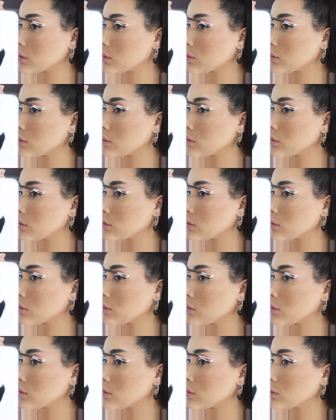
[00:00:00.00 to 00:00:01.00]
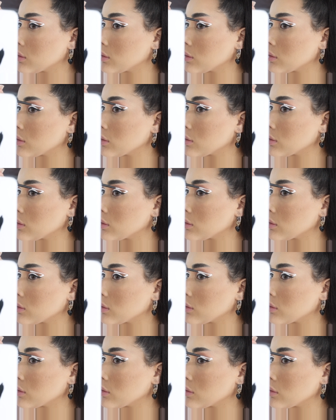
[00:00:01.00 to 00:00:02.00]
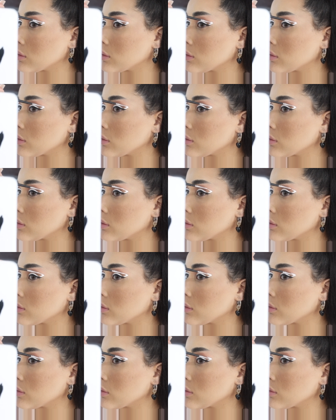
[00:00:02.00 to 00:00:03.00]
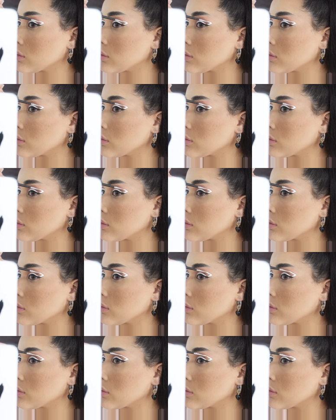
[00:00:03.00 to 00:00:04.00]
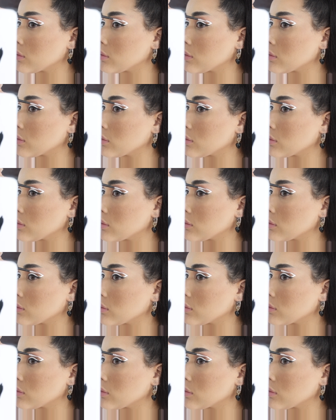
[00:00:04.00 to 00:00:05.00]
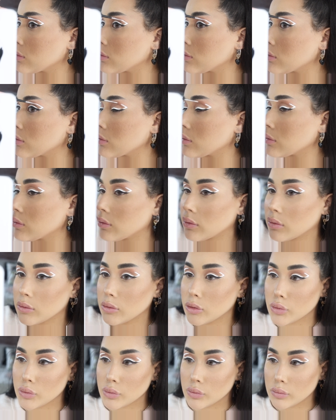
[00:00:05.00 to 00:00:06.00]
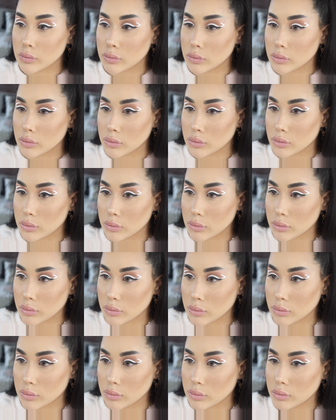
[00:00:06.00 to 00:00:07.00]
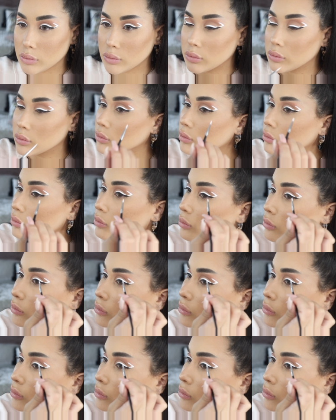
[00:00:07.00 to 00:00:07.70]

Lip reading: (silence)